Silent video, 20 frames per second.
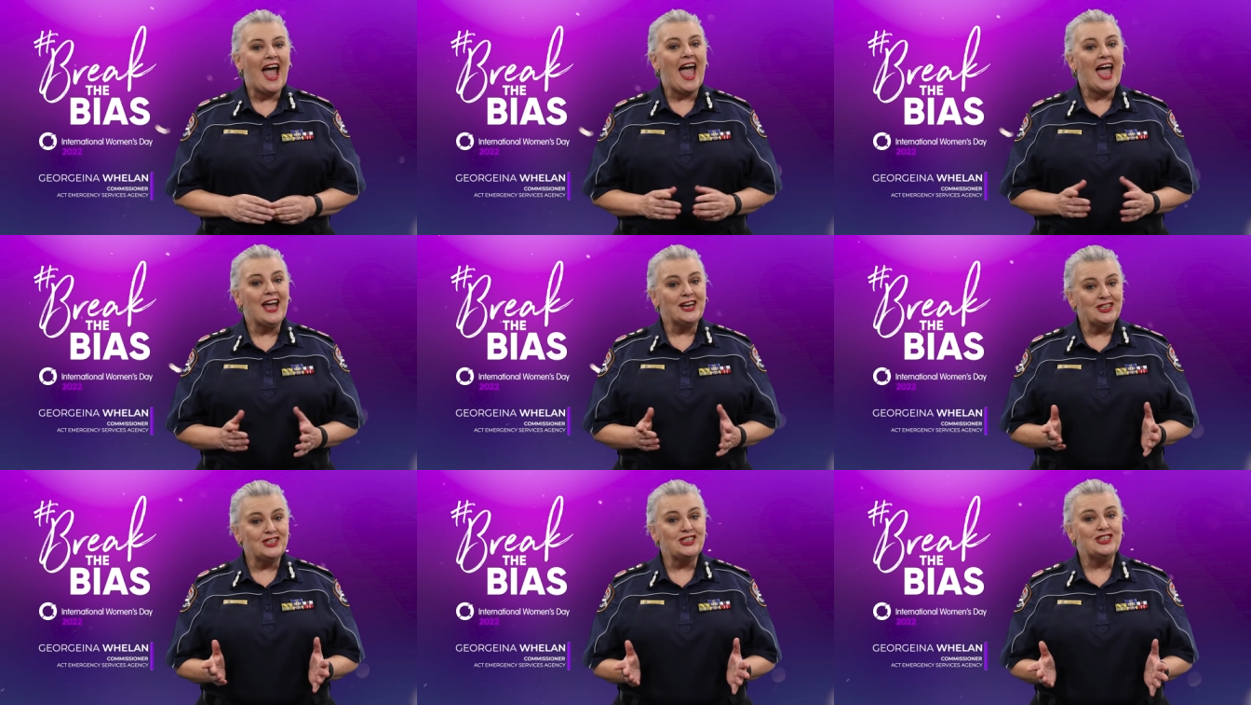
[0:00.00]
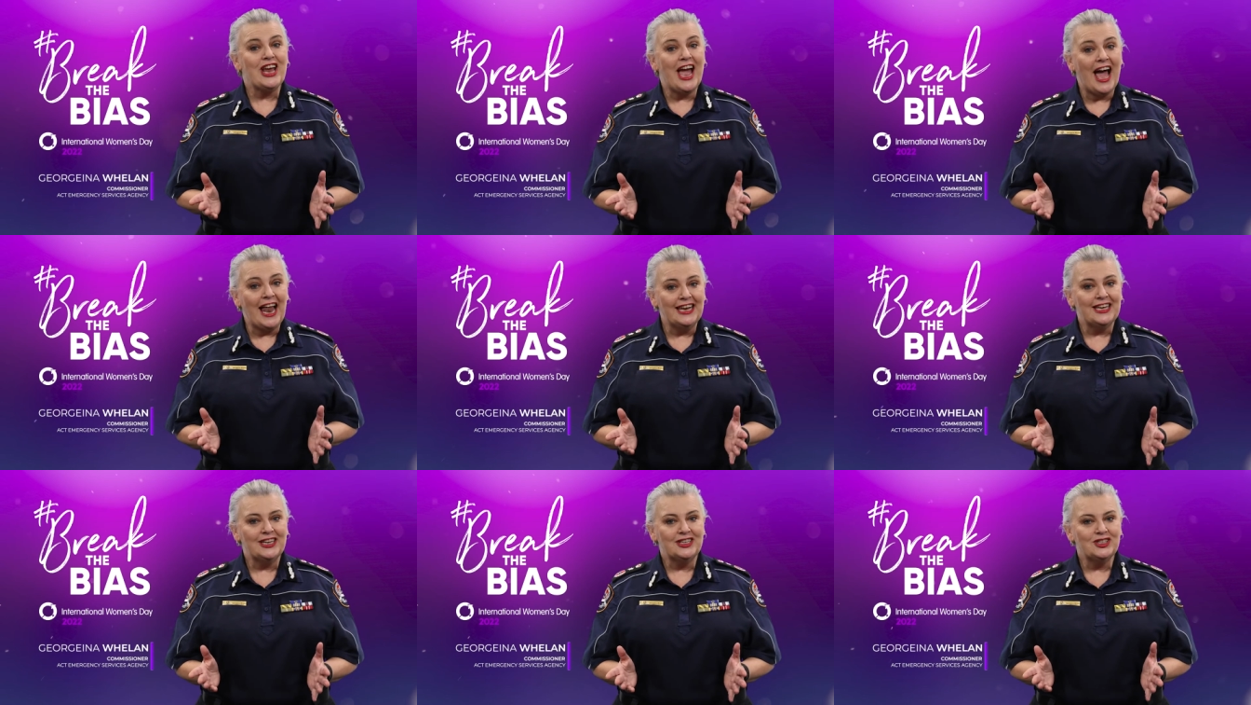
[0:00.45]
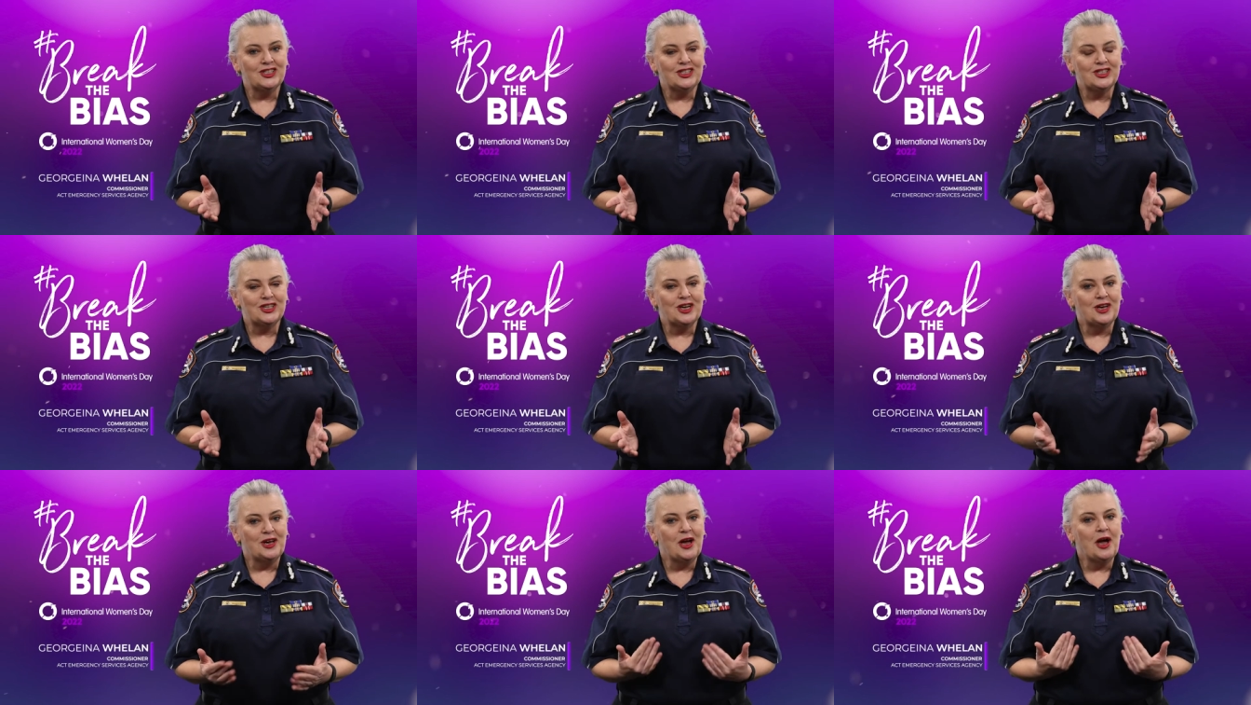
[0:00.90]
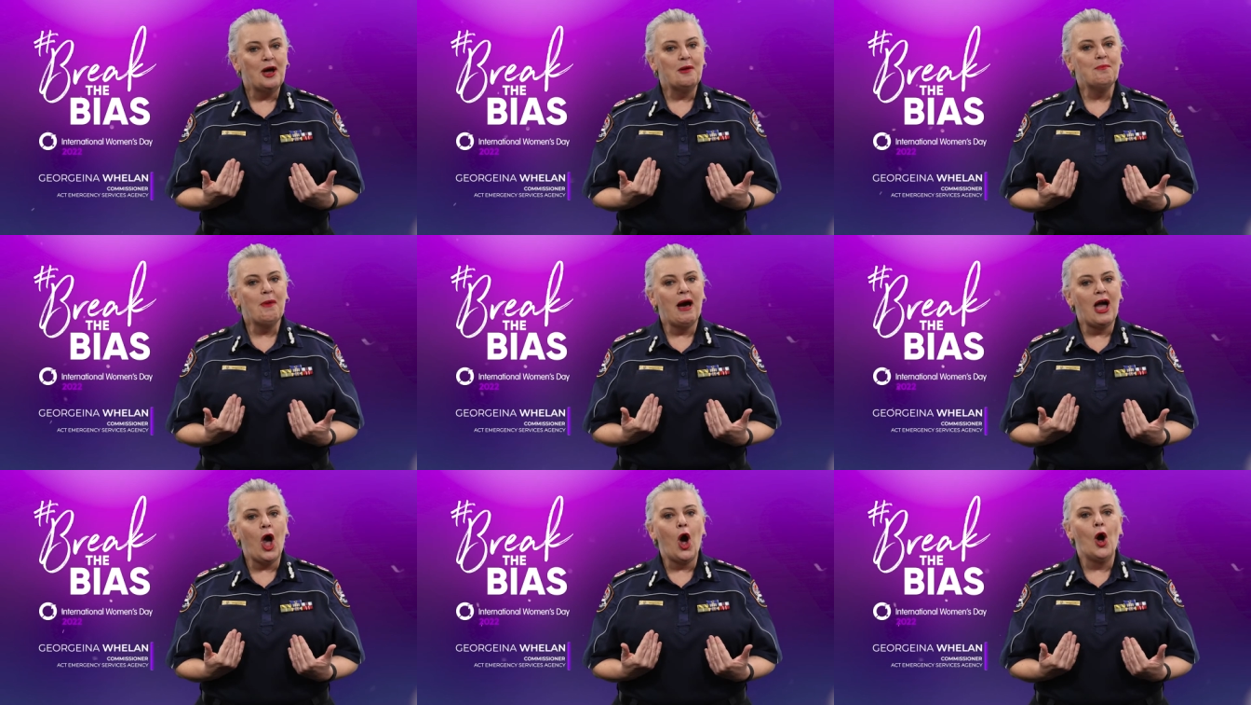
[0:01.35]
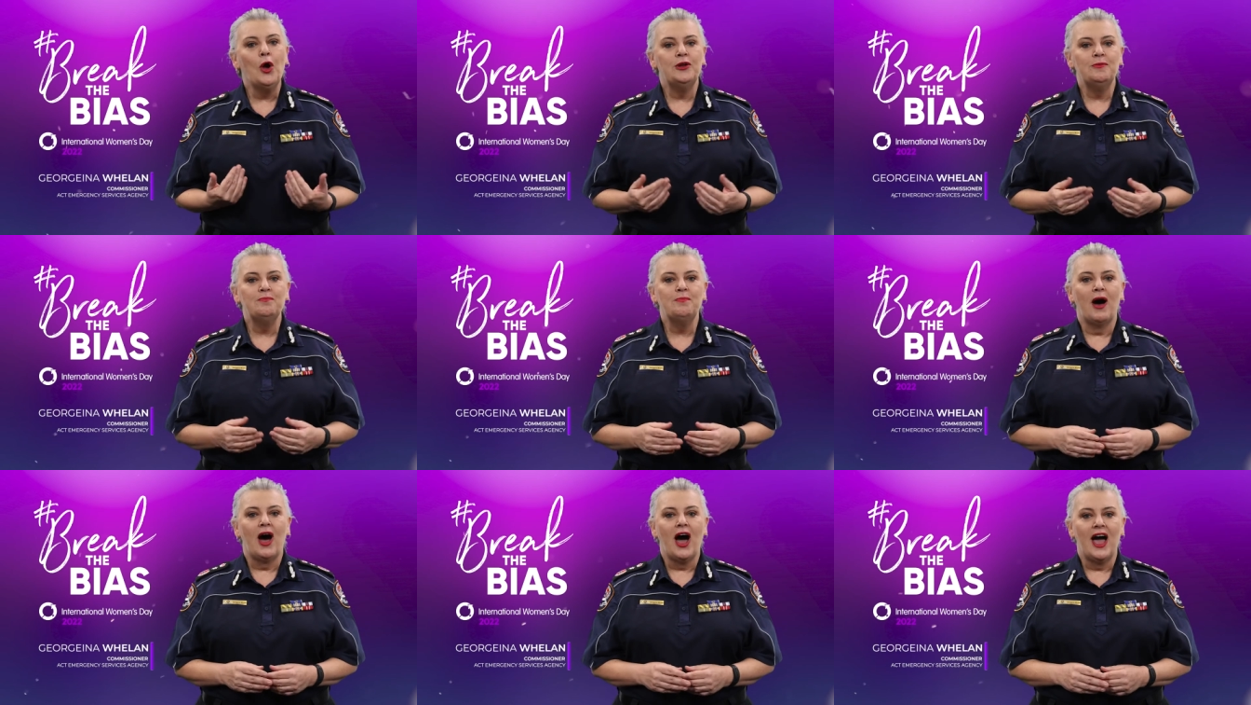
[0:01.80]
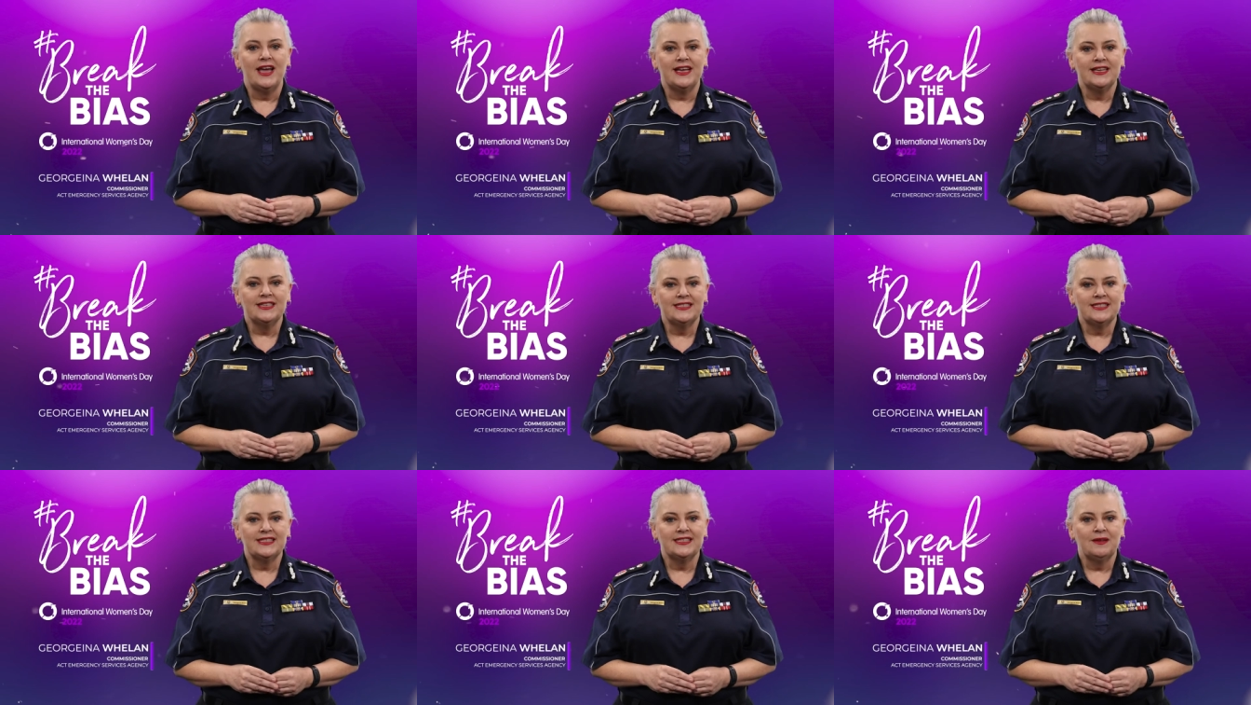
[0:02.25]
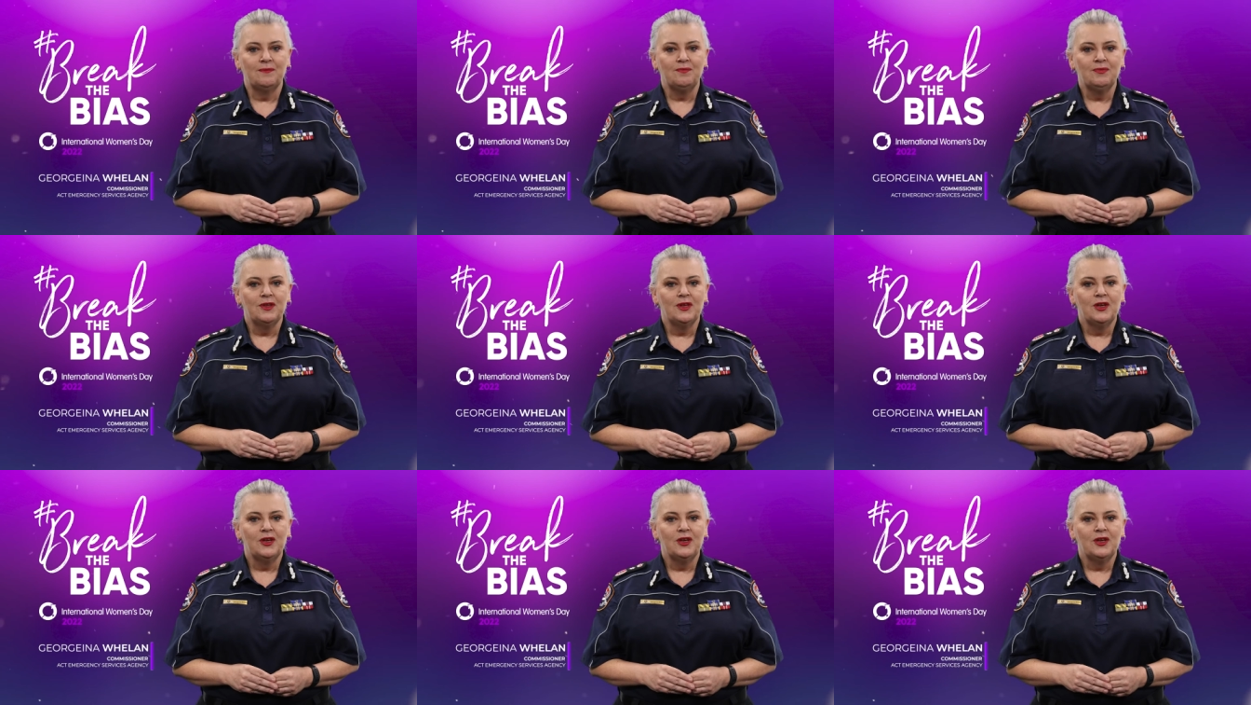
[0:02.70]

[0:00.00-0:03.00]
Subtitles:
and challenged my own bias